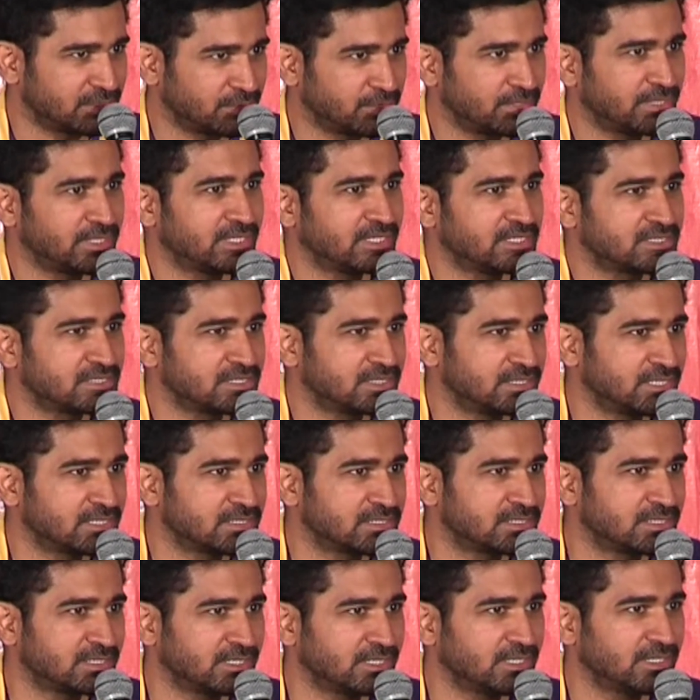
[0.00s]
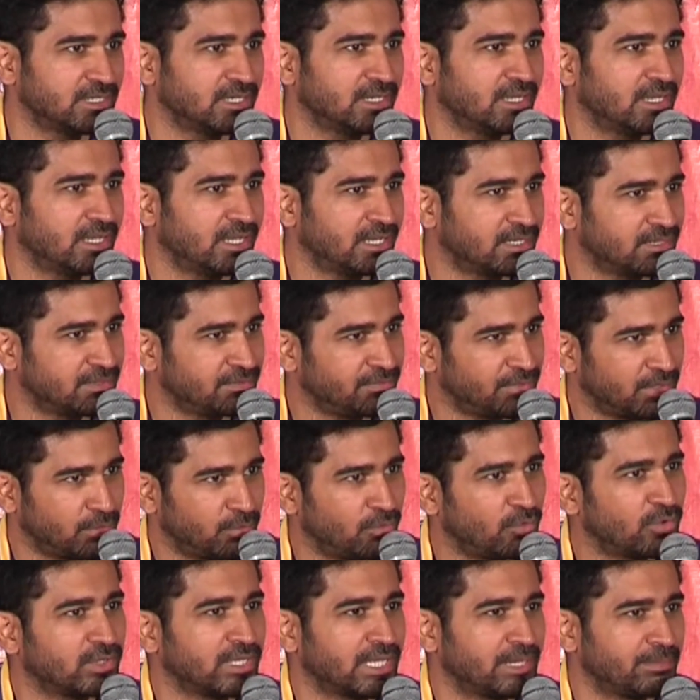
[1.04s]
into the industry and
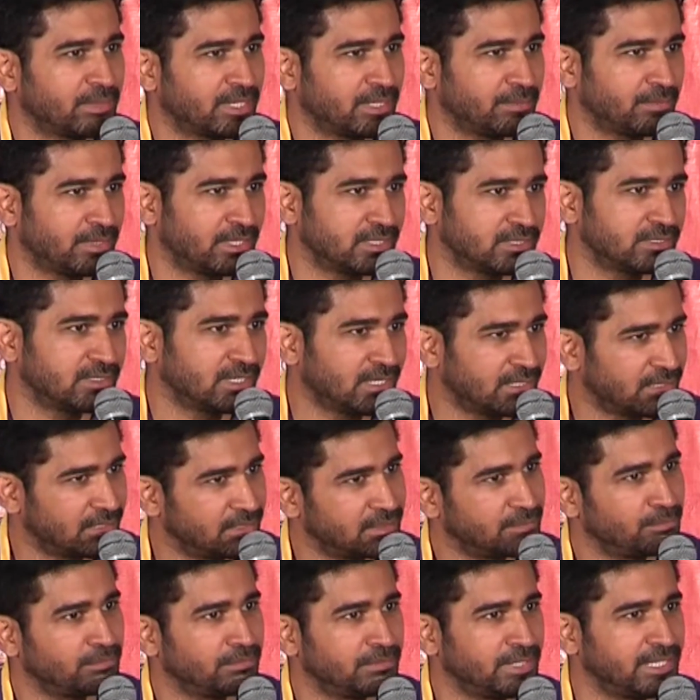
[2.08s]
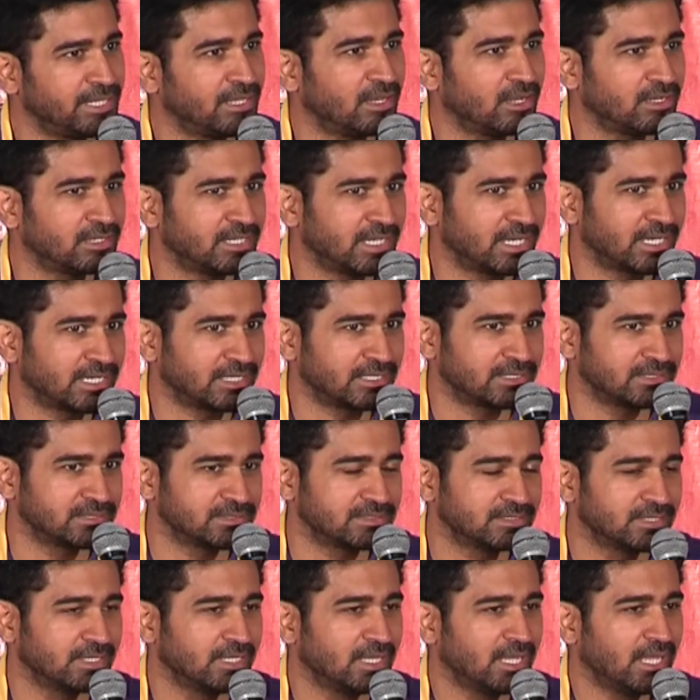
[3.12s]
four cameramen and many art
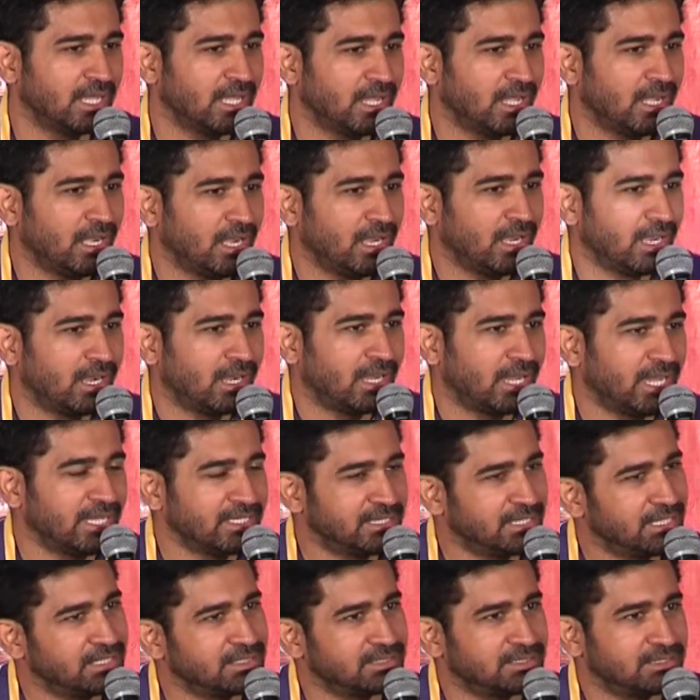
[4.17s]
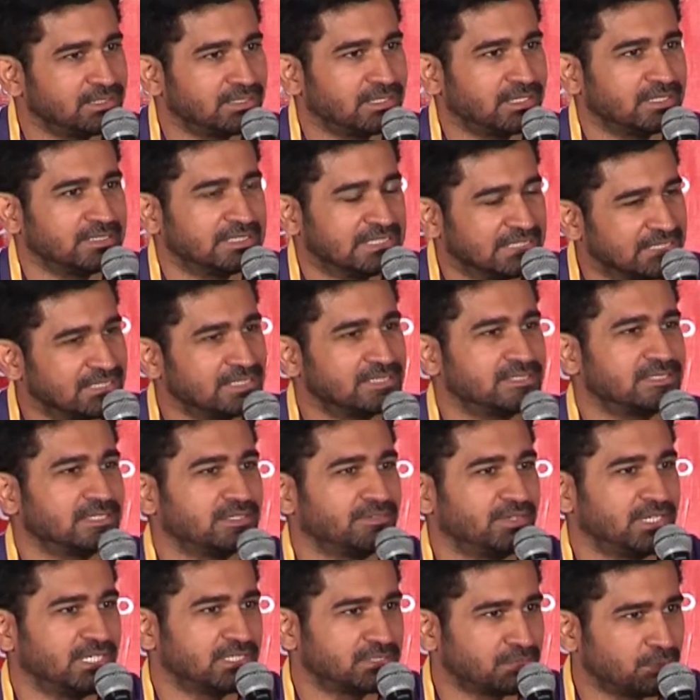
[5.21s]
directors. I think this is
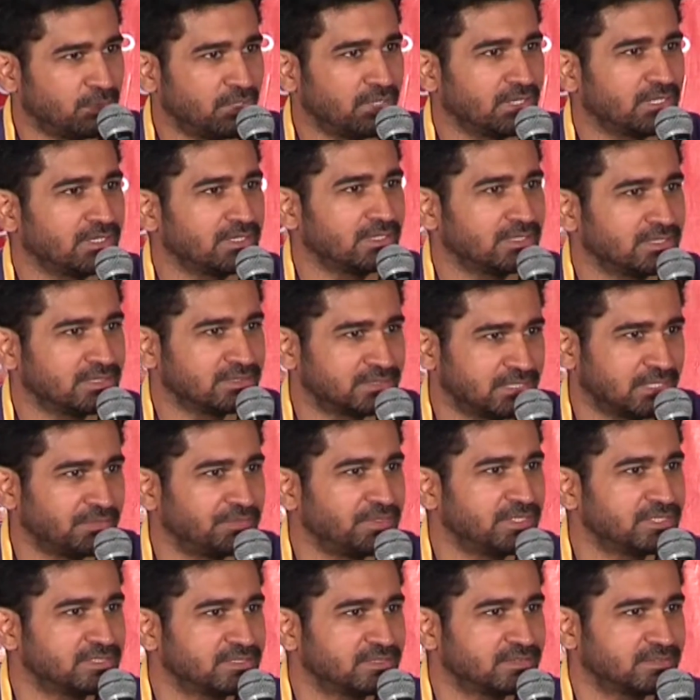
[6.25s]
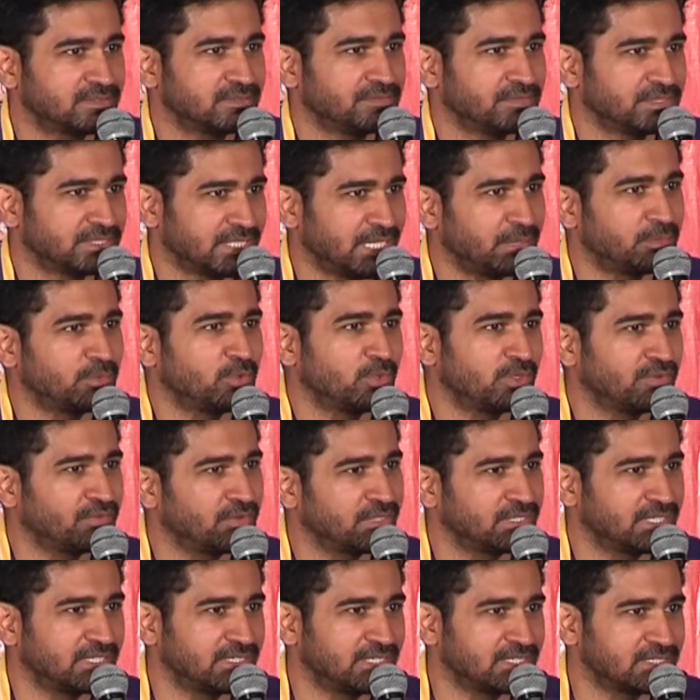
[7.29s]
a very small service which I am doing
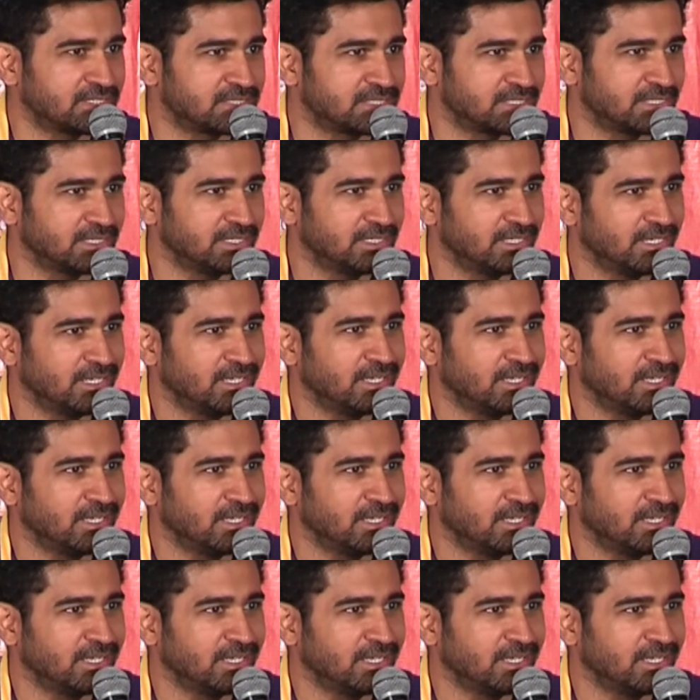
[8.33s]
for the industry.